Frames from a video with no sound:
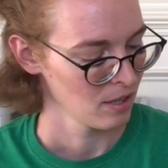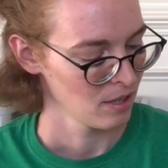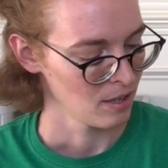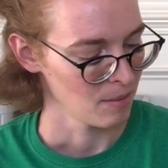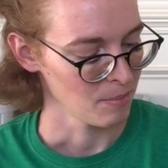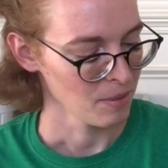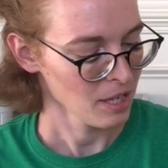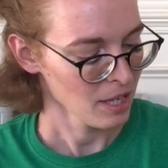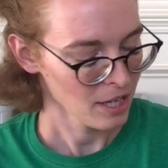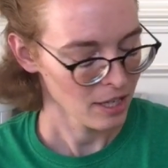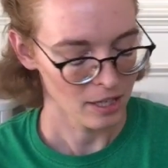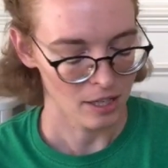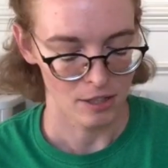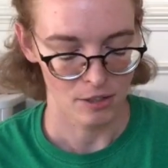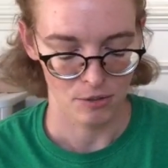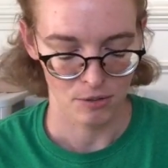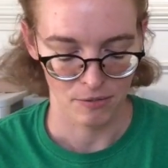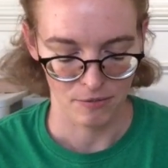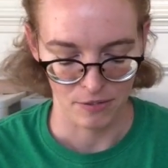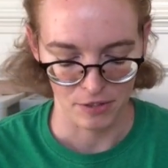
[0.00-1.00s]
I'm gonna hang on
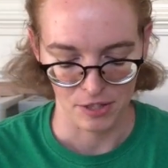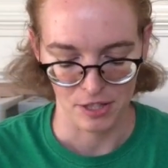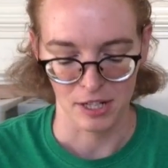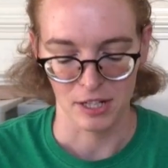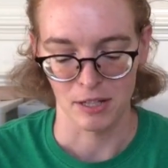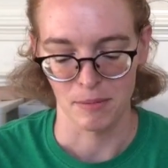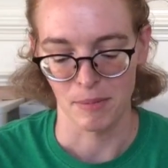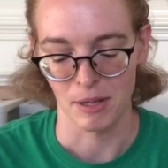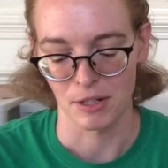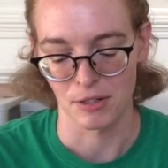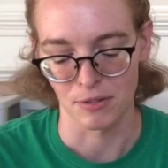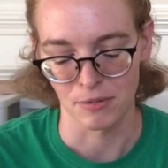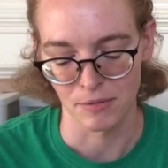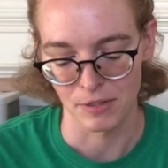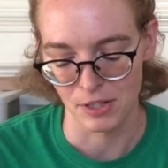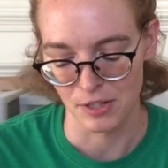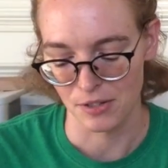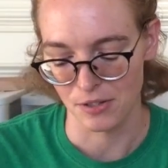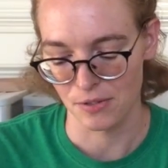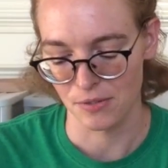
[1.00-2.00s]
to it for sentimental
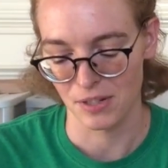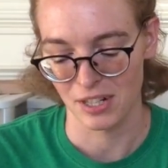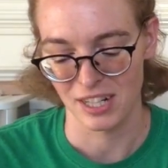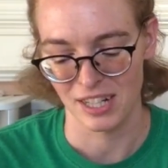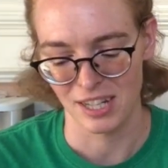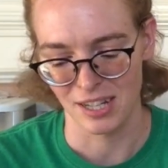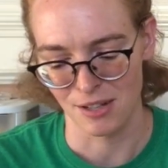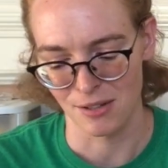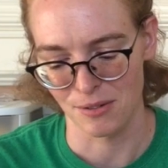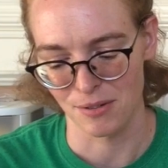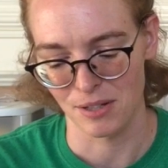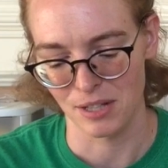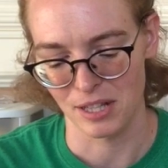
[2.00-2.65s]
reasons right now,